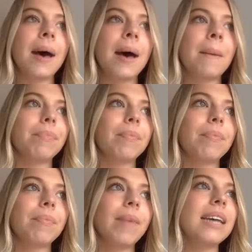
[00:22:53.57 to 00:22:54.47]
Um,
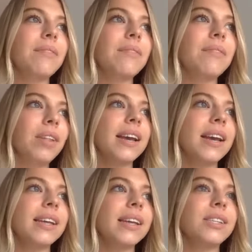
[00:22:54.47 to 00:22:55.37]
I
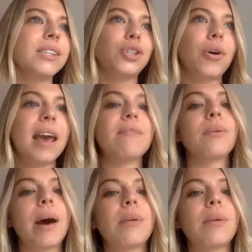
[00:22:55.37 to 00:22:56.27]
definitely think it's a show that
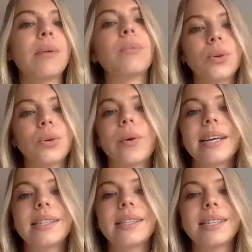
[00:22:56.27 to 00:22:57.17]
everyone will
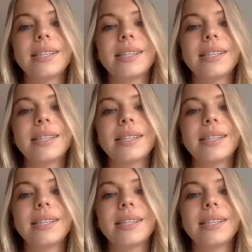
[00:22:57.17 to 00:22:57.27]
enjoy.